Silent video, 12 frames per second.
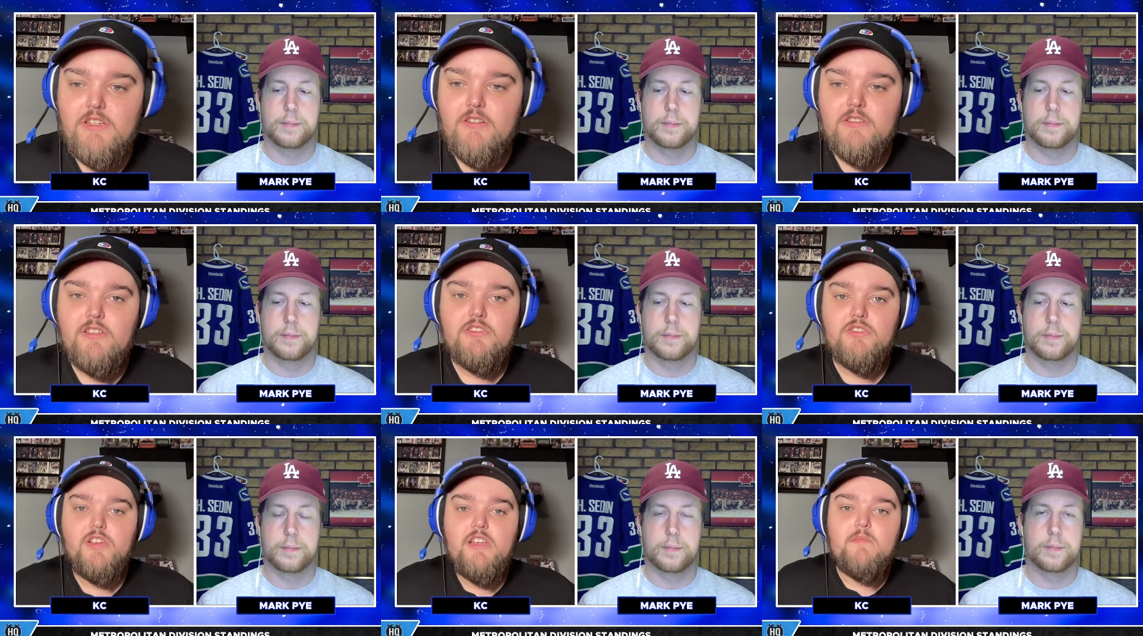Speaker 1: here in
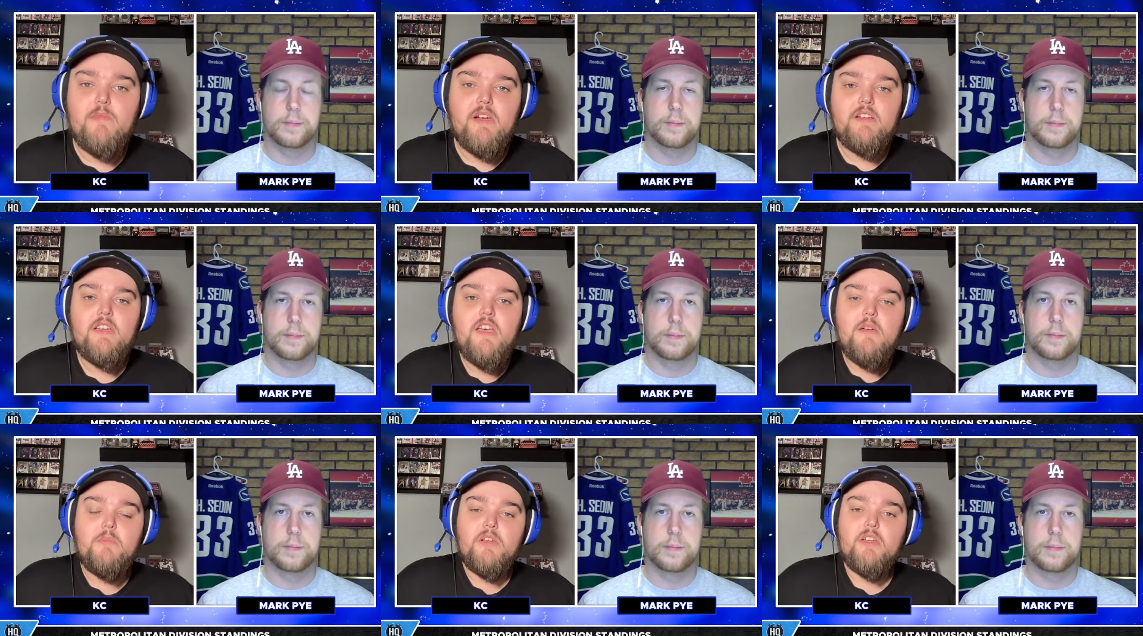this trade, Mark,
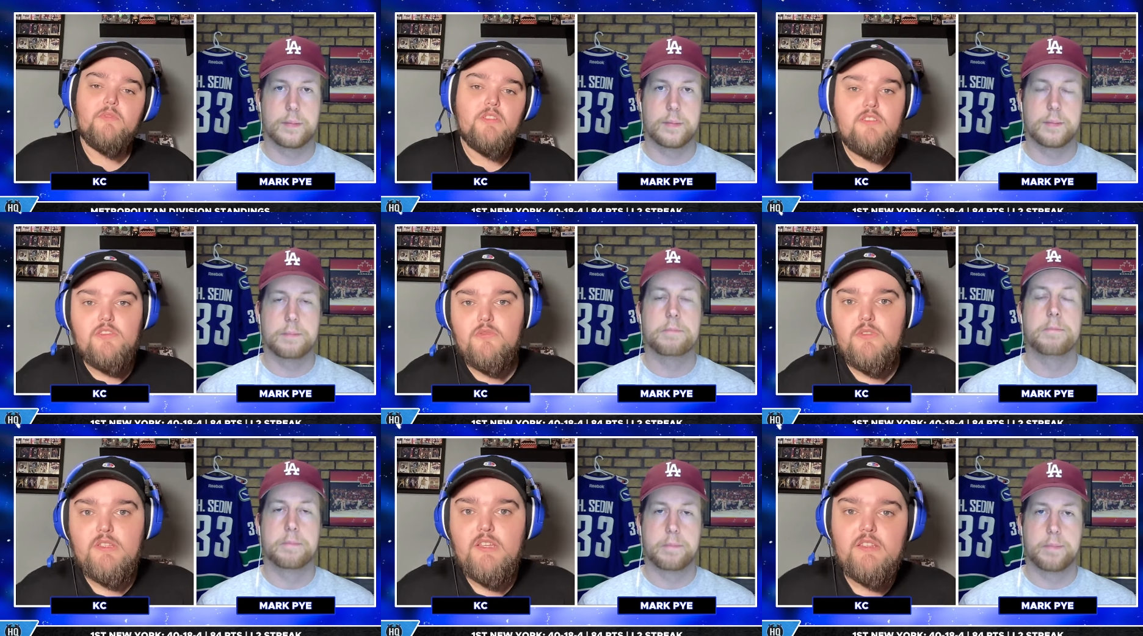but I really
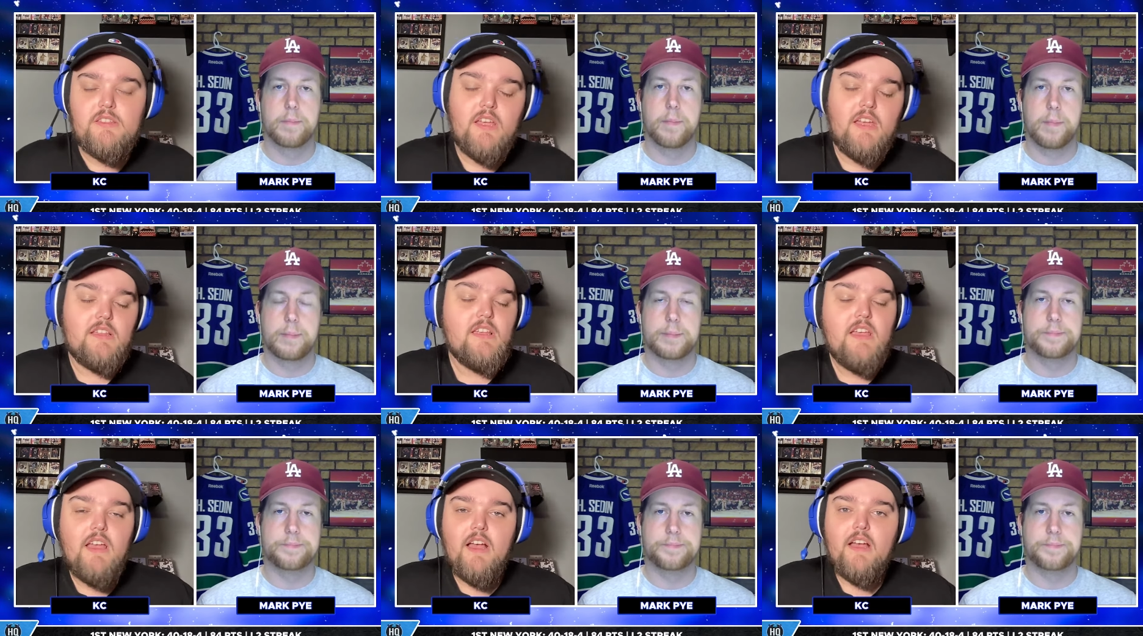do think that
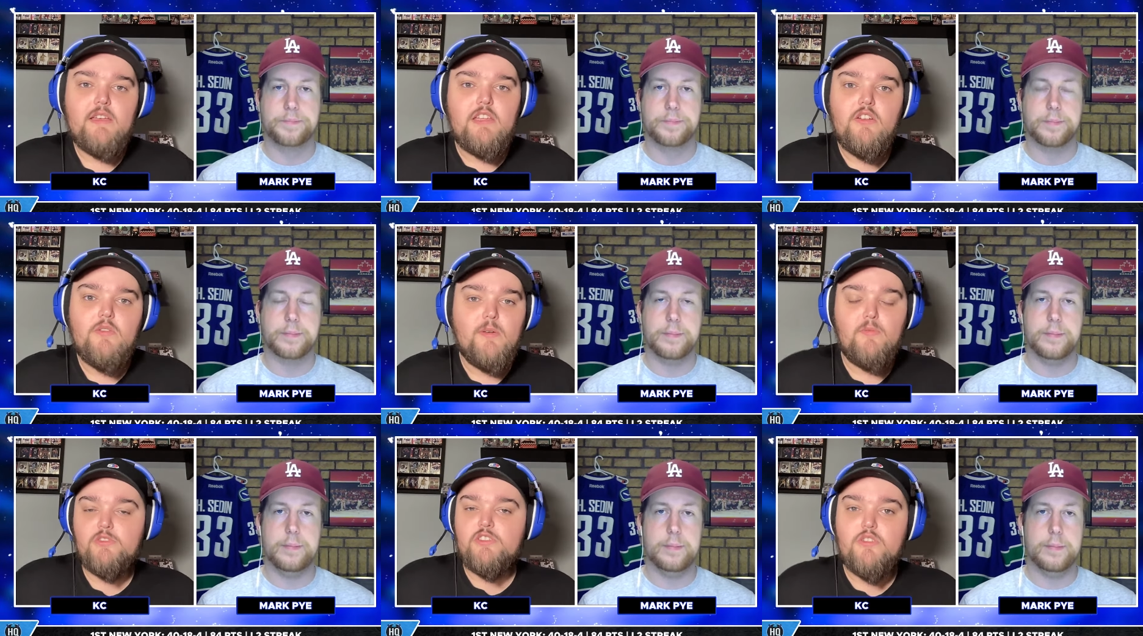uh, you know,
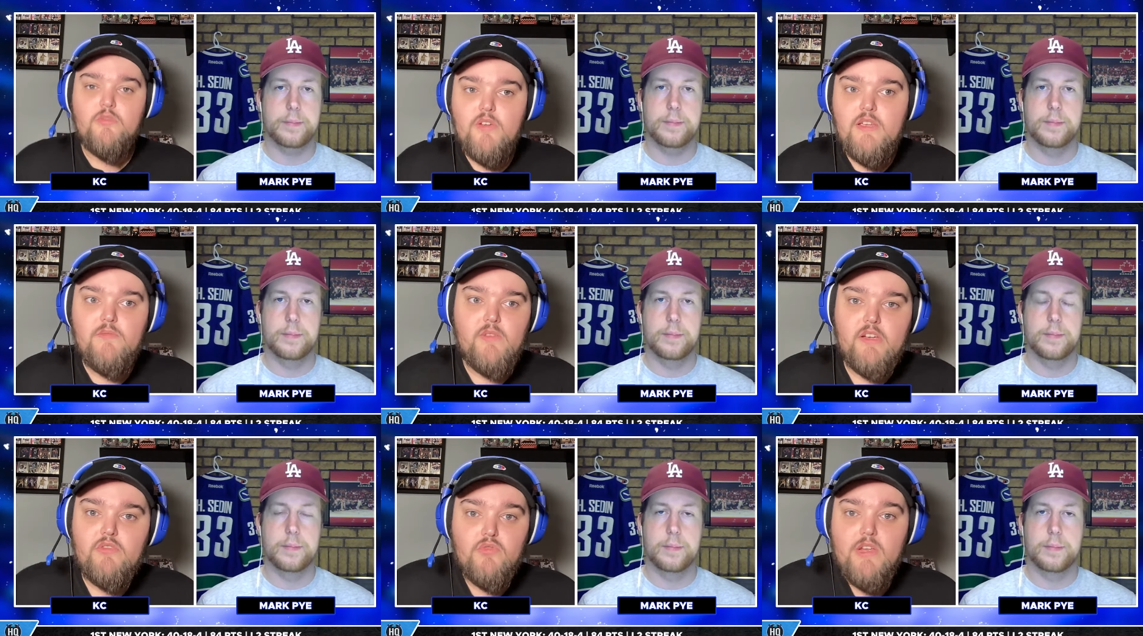it was the great
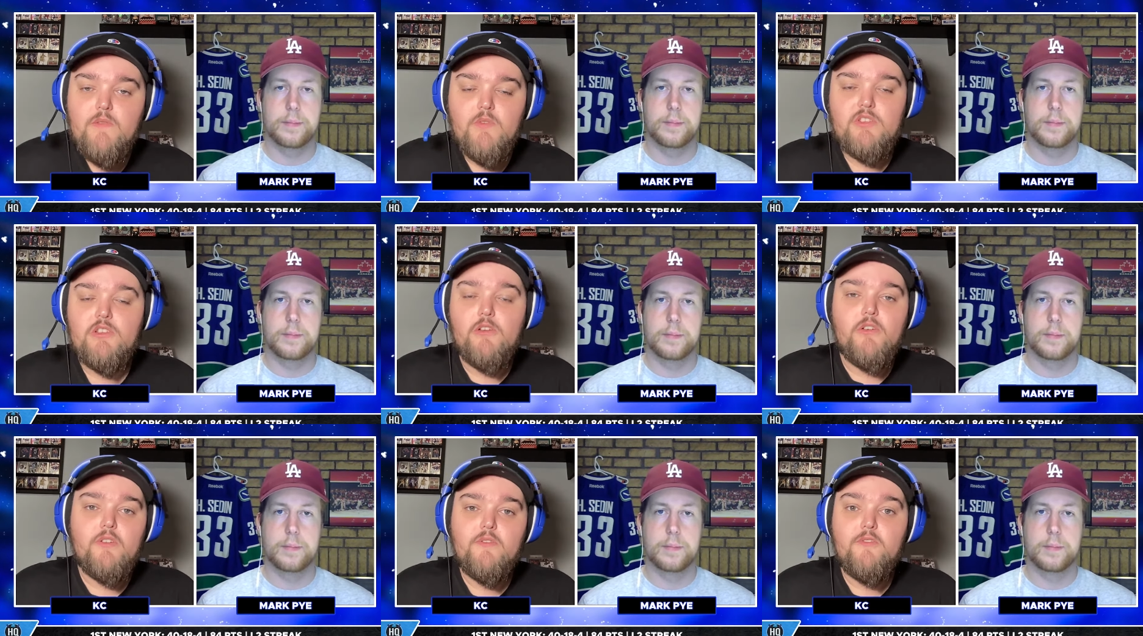uh, great
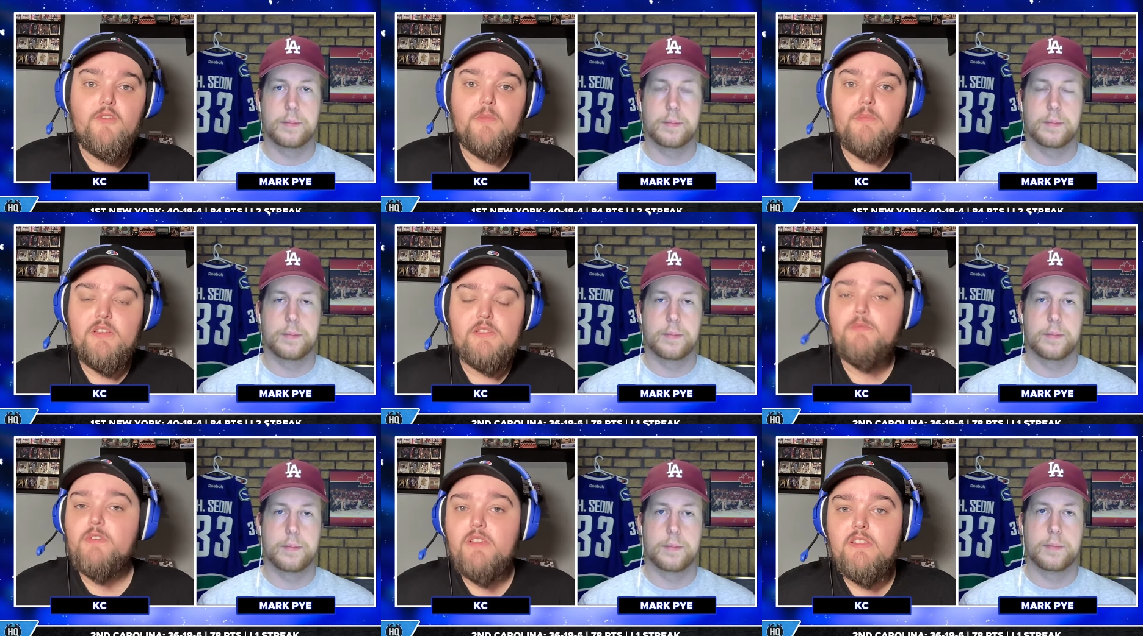return for
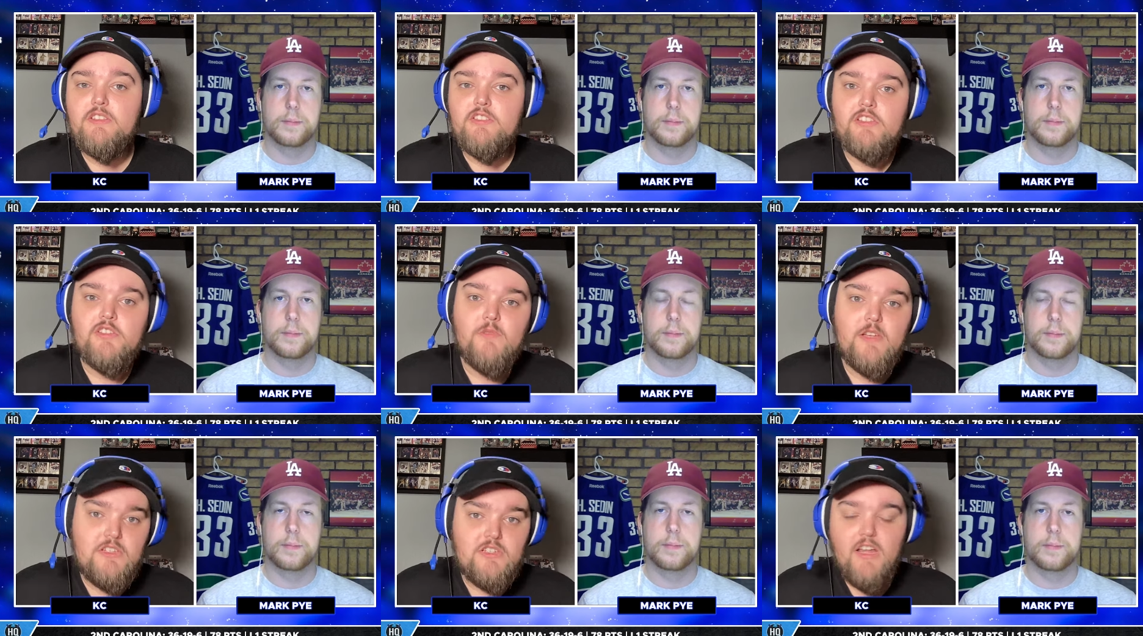Pittsburgh in this
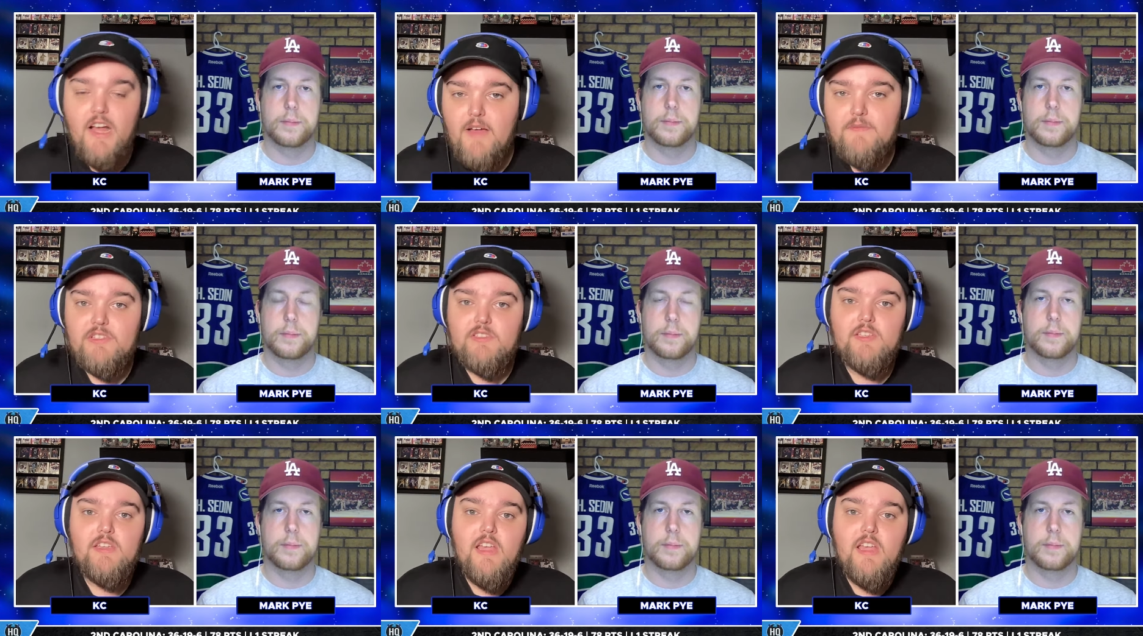situation. Obviously,